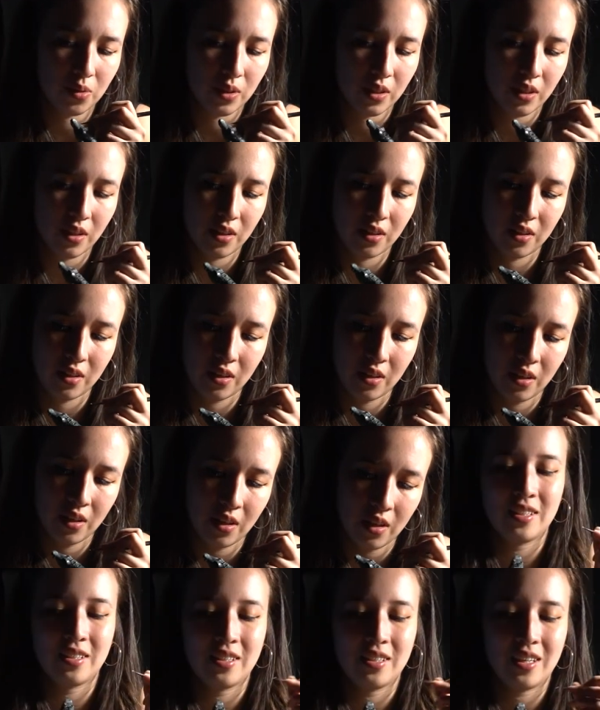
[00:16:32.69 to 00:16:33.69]

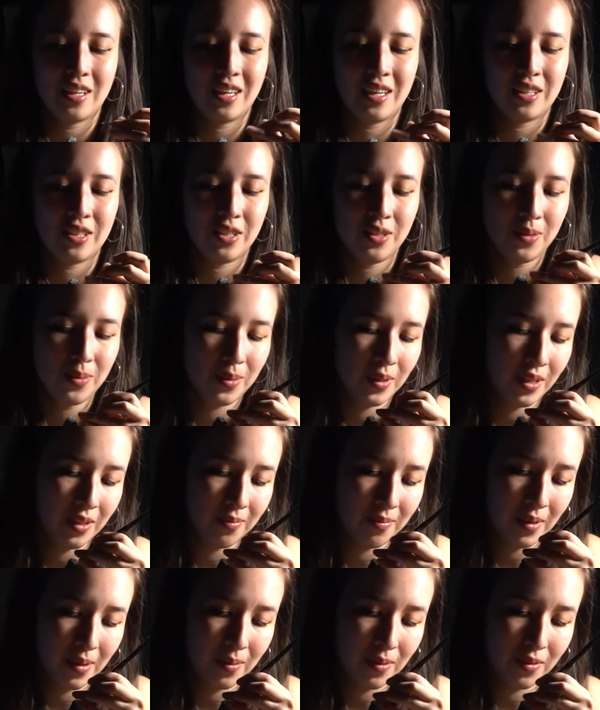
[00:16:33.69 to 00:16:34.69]
and you would
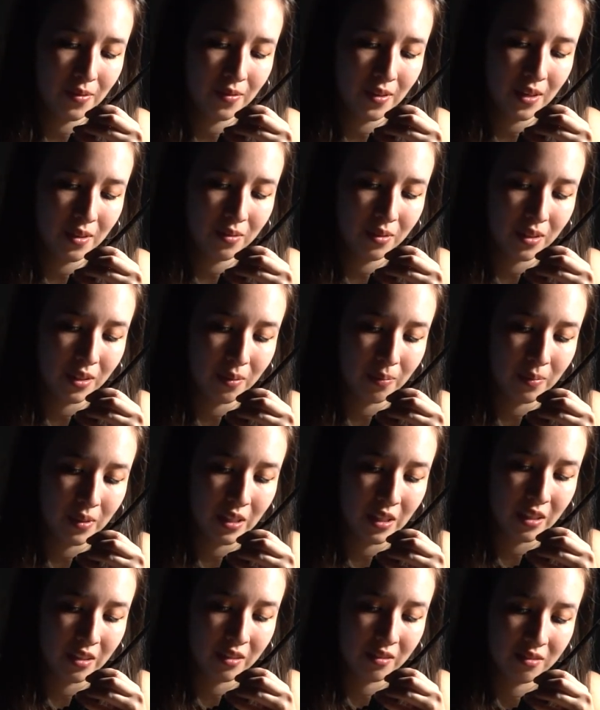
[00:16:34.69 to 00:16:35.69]
have maybe found
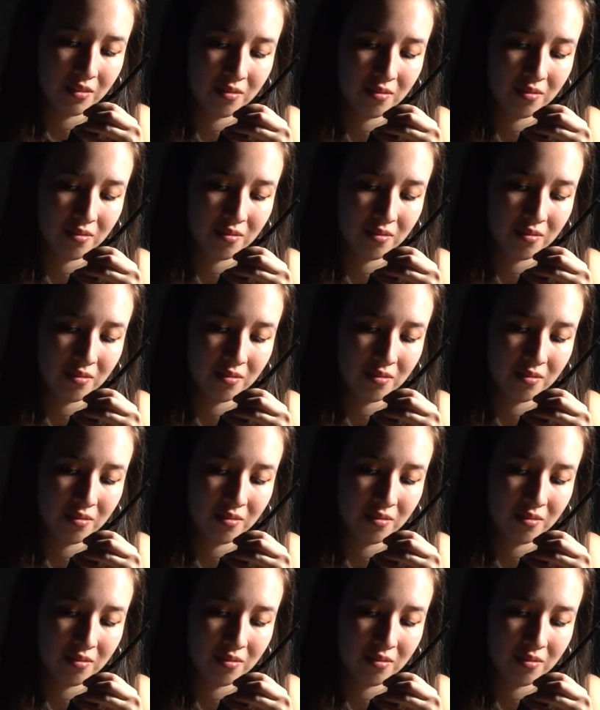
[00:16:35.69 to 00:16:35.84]
something.